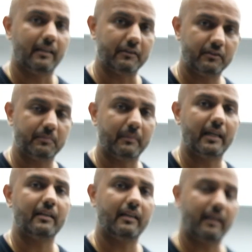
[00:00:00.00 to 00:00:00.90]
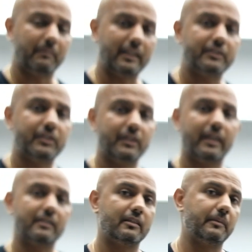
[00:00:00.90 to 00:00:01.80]
If Smart Malaysia
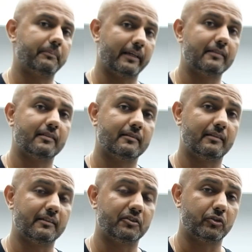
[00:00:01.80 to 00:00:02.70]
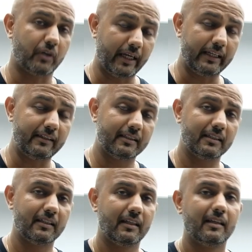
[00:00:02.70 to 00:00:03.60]
actually prices this right,
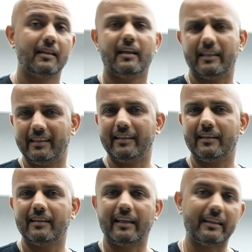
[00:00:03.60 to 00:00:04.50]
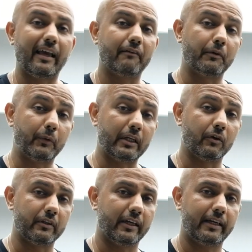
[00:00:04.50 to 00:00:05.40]
I think that they have a winner
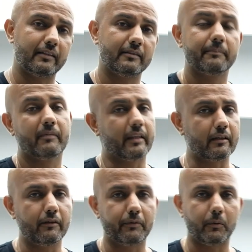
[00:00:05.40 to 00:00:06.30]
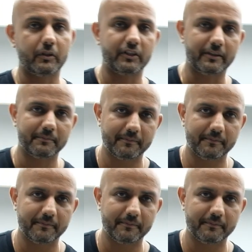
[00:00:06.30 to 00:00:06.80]
on their hands. Thank you for watching.